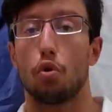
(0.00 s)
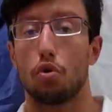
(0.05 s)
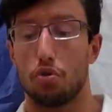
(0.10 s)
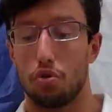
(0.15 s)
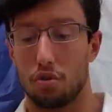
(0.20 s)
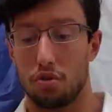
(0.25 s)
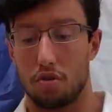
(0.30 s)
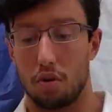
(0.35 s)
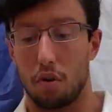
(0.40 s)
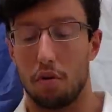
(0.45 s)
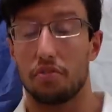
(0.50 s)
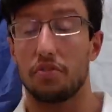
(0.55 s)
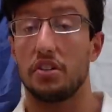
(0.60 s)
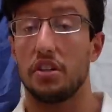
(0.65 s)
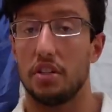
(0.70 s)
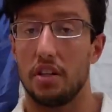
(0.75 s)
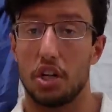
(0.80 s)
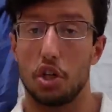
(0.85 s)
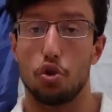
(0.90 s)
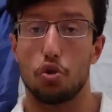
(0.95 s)
audience of
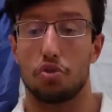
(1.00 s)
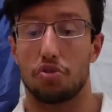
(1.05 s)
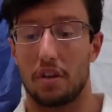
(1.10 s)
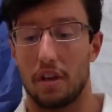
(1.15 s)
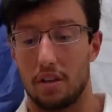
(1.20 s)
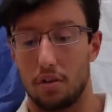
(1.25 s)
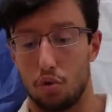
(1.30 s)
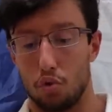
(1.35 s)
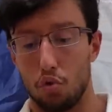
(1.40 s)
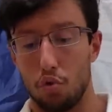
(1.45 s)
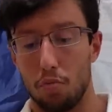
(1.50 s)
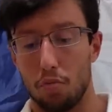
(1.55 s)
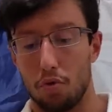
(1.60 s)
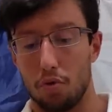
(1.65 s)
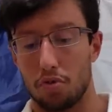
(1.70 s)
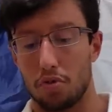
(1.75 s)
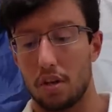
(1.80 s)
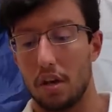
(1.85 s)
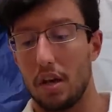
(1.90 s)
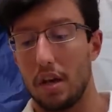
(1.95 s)
teenagers and
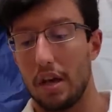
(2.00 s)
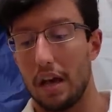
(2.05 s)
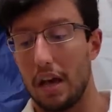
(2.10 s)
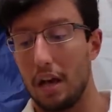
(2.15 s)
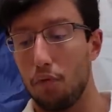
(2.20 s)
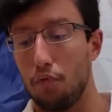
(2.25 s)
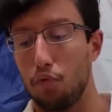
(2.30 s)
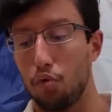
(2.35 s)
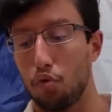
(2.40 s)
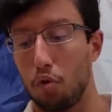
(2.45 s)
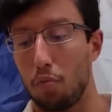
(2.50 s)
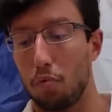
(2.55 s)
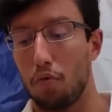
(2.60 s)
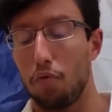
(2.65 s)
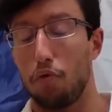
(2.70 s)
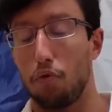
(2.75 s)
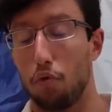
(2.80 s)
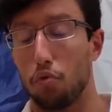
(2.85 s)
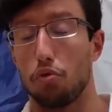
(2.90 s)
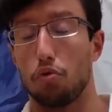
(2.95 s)
Zoomers, and for the,
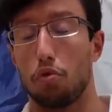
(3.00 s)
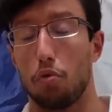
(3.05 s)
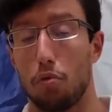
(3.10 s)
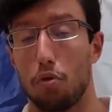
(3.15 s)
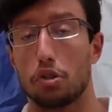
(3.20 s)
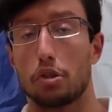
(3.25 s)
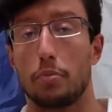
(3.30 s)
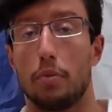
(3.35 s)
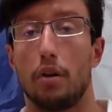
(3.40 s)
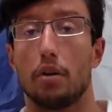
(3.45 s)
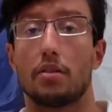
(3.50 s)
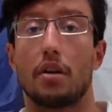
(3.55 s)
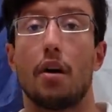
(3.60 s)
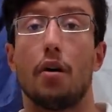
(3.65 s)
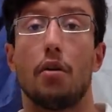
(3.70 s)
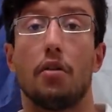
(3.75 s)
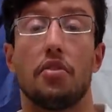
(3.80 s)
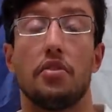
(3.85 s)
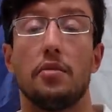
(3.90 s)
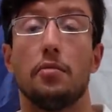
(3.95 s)
for the most part
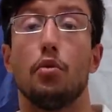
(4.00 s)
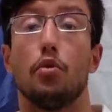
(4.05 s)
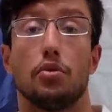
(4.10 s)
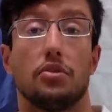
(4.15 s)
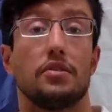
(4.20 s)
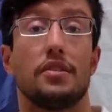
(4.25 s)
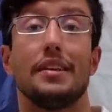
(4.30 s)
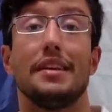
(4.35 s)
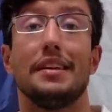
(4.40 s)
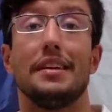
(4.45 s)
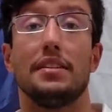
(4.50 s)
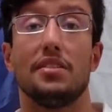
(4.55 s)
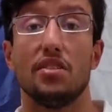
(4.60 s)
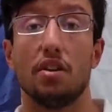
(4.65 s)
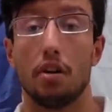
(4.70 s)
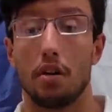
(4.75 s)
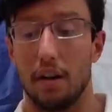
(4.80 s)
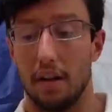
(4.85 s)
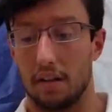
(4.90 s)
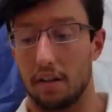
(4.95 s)
are the most
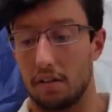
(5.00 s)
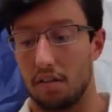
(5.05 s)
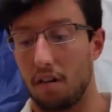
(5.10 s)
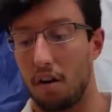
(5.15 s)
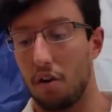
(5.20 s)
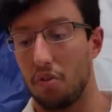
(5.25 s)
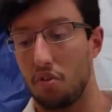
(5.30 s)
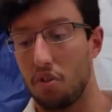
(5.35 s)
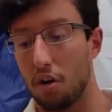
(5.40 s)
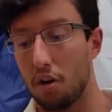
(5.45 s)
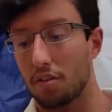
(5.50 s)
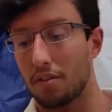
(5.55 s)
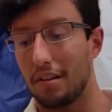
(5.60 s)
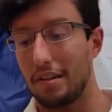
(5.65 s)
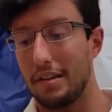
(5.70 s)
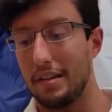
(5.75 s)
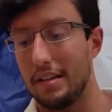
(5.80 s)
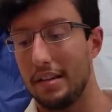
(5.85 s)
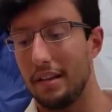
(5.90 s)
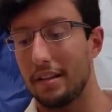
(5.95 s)
idiotic. They are not
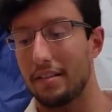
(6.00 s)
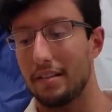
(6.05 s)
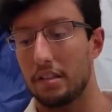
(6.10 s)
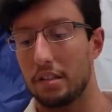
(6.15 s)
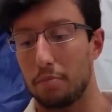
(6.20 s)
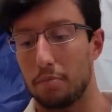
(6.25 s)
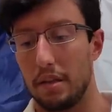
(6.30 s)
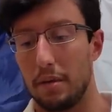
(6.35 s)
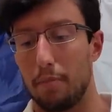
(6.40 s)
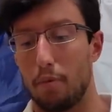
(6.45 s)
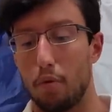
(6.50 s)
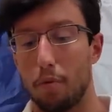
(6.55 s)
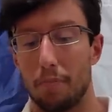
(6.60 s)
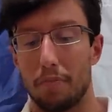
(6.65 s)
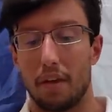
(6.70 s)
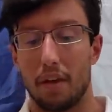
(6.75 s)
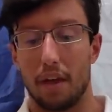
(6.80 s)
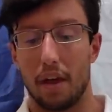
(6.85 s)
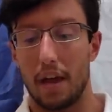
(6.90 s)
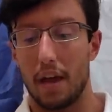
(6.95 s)
leading these people
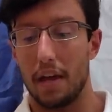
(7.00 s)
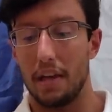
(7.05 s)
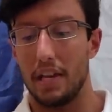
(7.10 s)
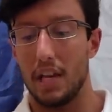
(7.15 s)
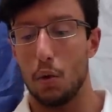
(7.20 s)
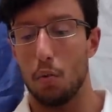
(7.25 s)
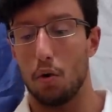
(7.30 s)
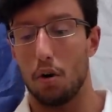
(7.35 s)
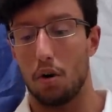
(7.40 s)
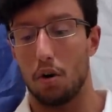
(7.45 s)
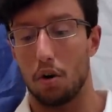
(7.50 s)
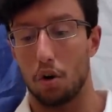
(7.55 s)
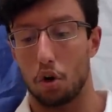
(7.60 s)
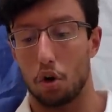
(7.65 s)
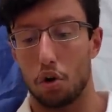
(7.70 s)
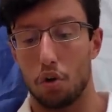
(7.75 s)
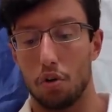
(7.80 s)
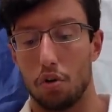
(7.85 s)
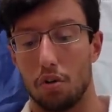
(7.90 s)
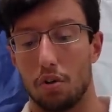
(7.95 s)
anywhere
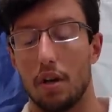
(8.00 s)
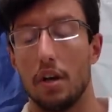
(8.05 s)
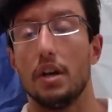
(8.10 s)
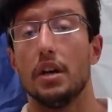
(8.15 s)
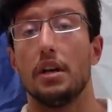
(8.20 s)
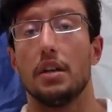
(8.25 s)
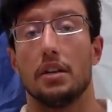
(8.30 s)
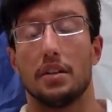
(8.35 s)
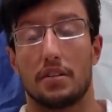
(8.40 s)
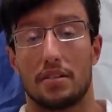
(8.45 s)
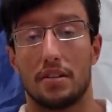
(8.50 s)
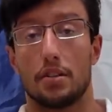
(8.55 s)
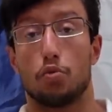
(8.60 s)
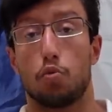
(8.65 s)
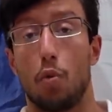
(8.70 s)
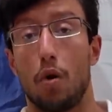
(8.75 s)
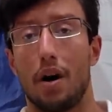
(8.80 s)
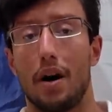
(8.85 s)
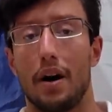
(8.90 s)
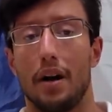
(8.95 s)
good. This
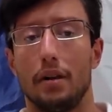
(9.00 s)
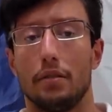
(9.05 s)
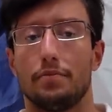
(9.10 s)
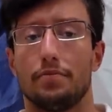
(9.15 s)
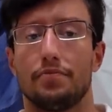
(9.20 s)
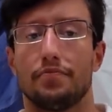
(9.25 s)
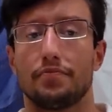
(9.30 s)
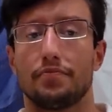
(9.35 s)
is why